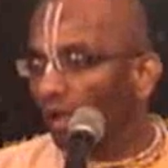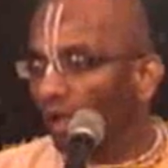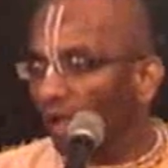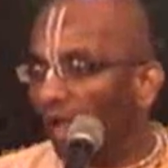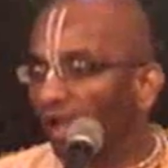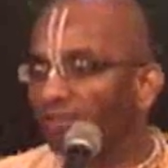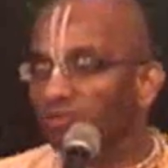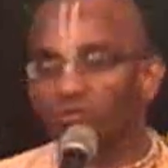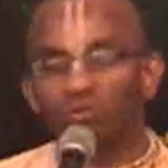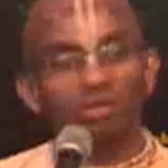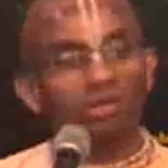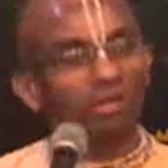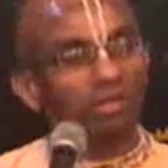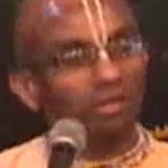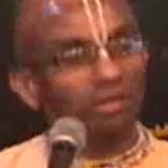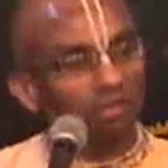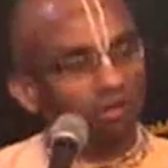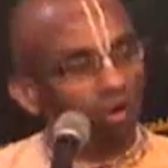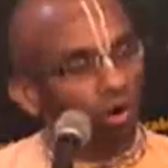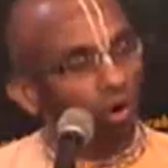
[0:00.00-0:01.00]

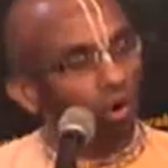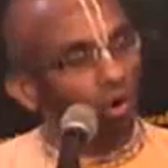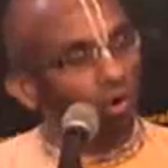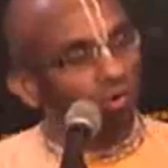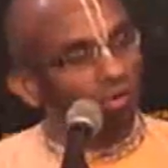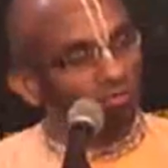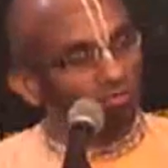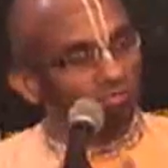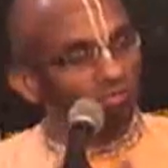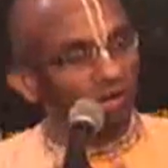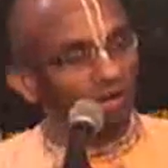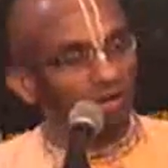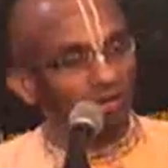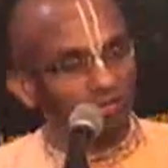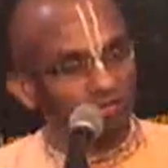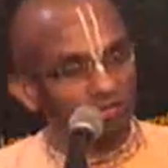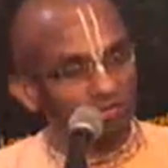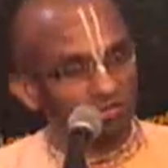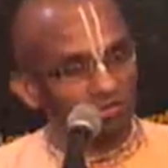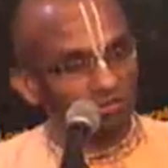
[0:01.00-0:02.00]
Actually, all of
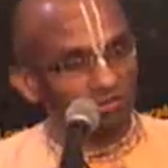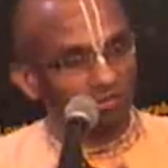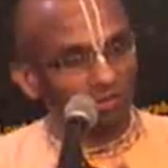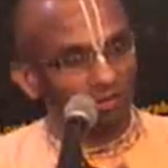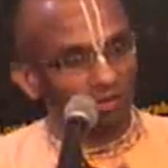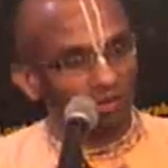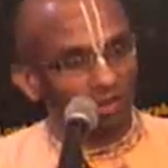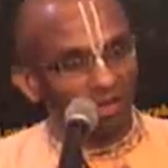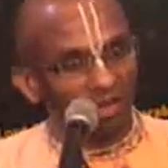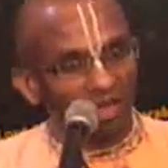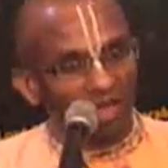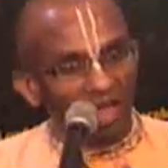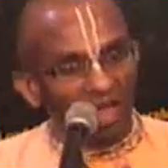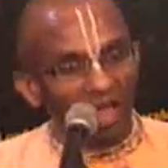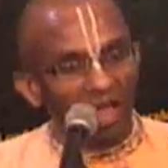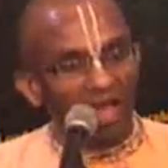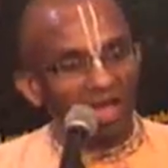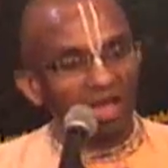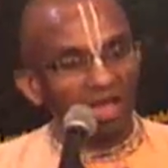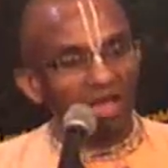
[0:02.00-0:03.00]
us
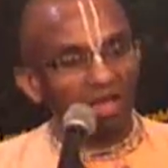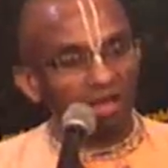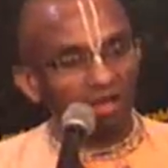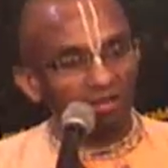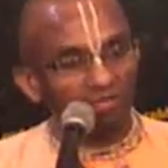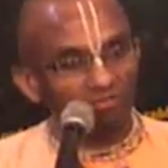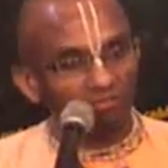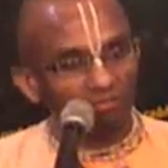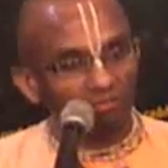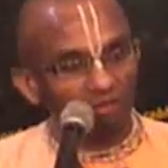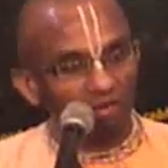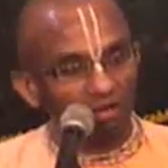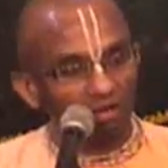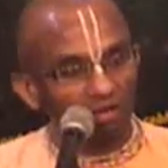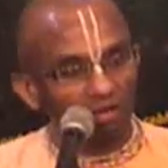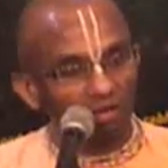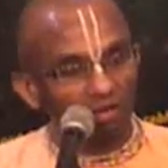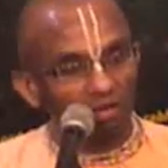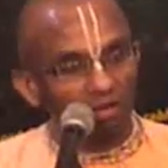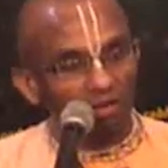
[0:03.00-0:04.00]
have
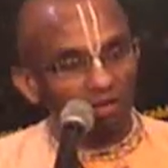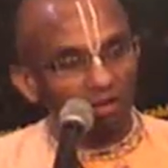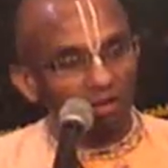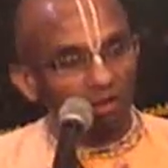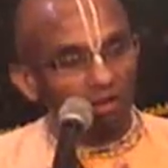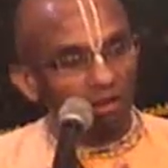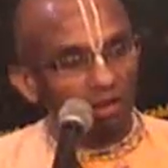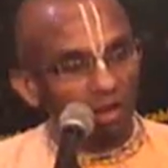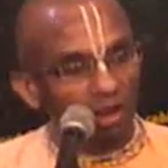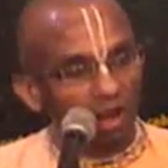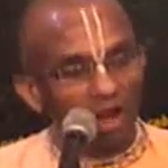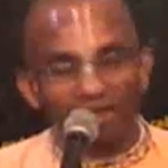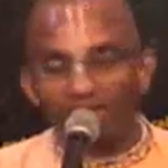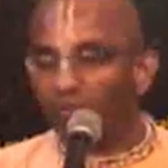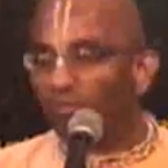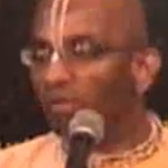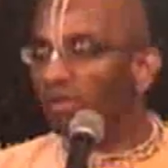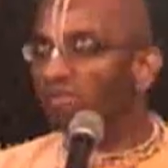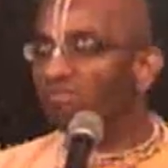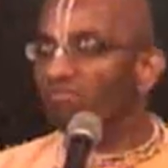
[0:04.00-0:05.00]
at a
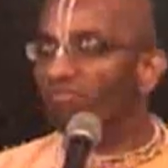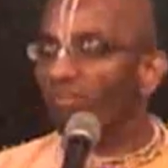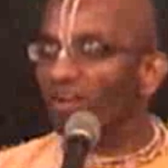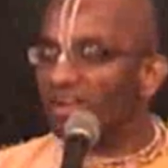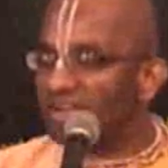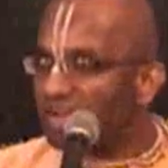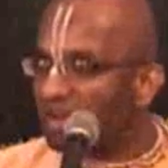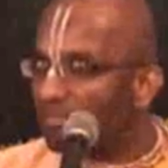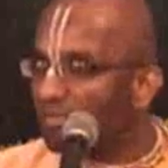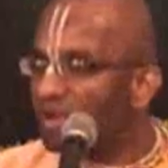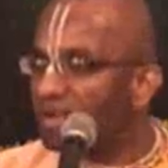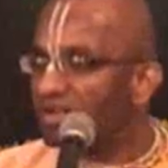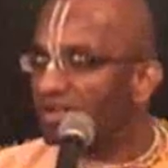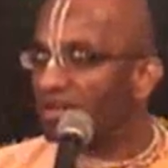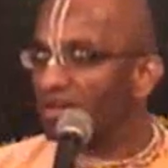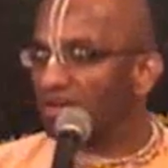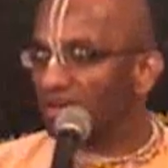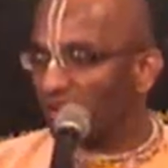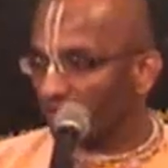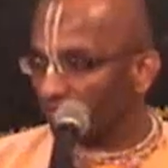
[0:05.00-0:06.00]
very
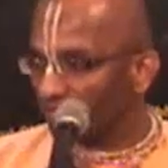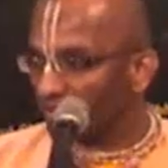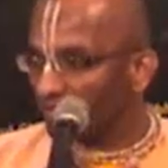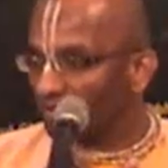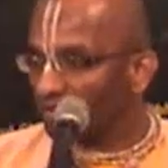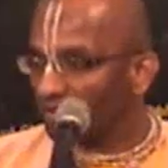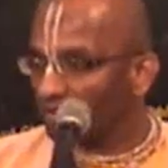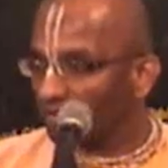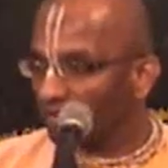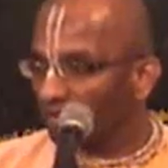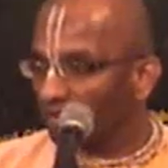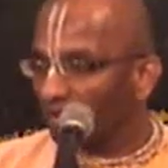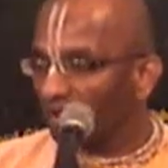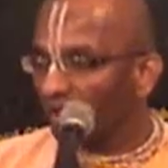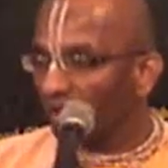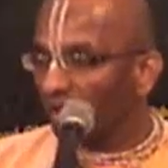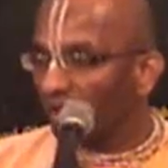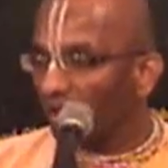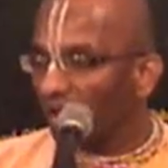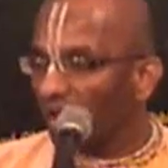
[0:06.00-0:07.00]
fundamental level,
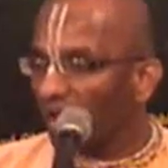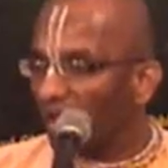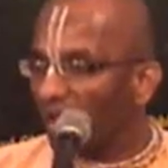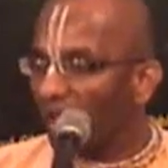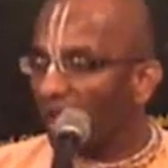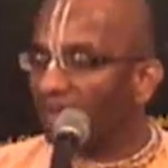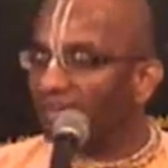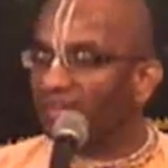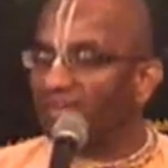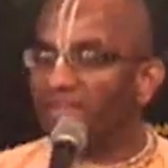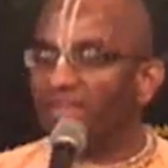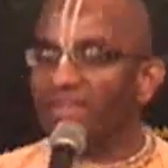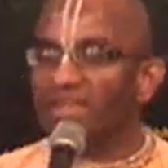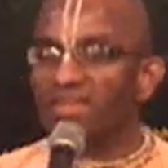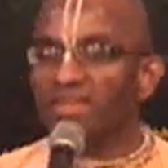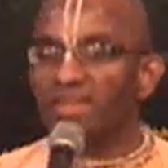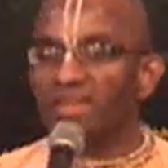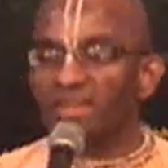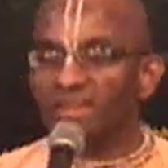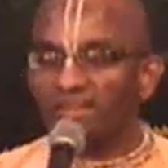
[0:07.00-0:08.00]
an
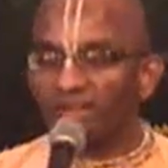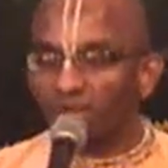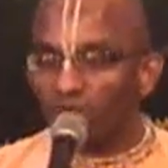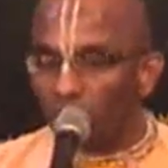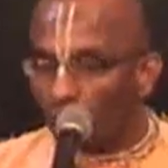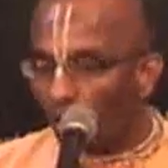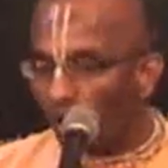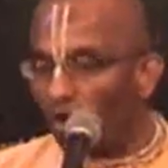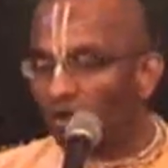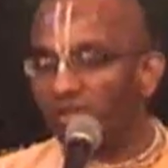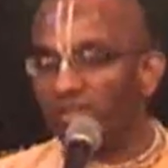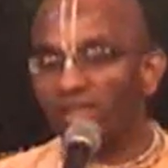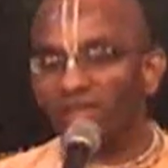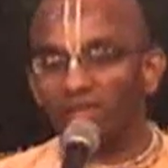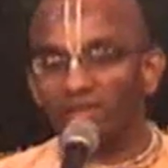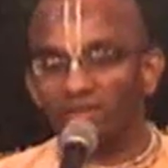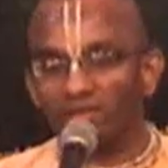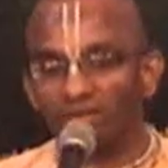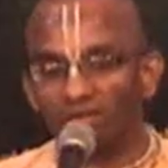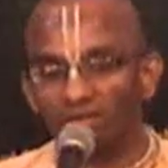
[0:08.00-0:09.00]
innate
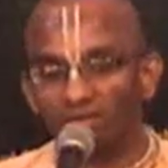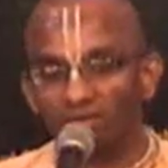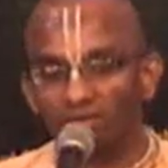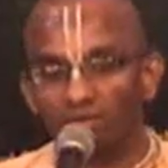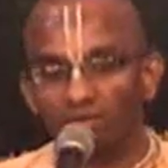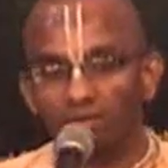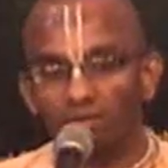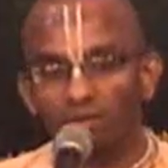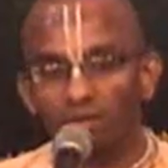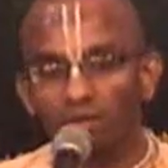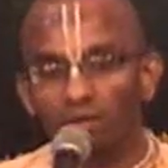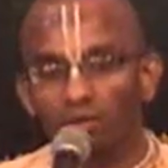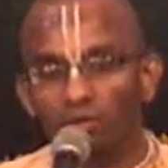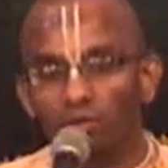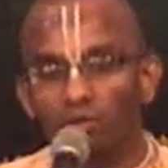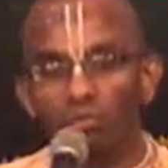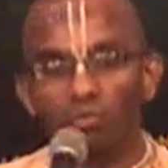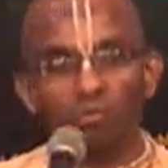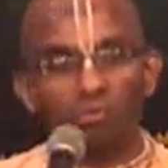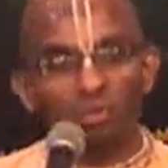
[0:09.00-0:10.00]
longing
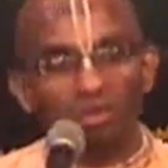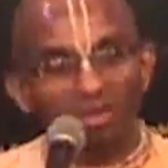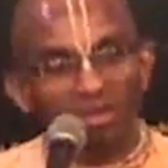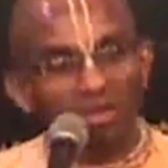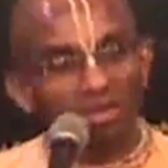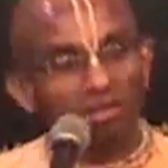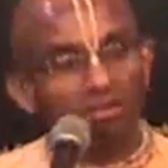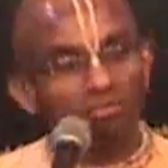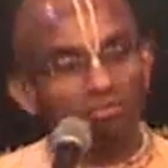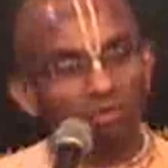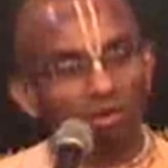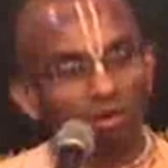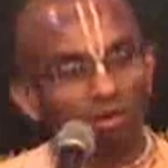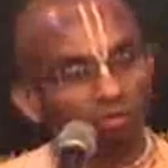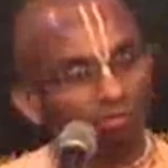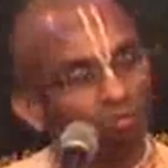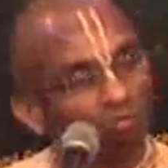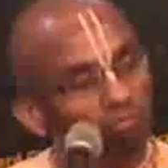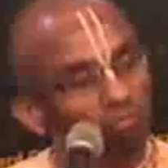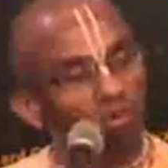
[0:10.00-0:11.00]
to live
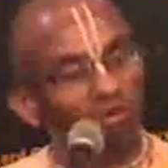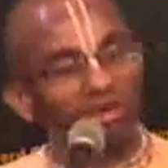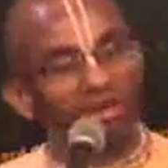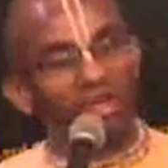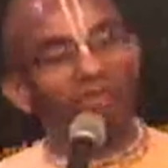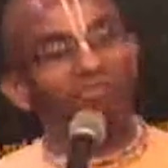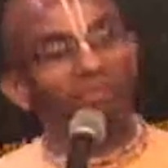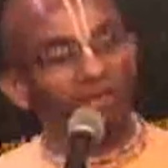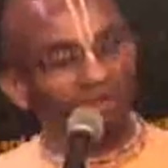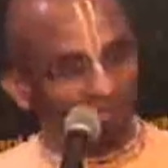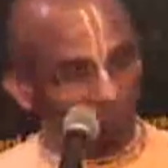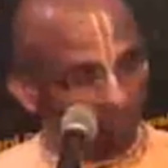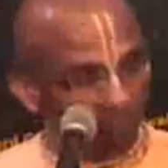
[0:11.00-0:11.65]
forever,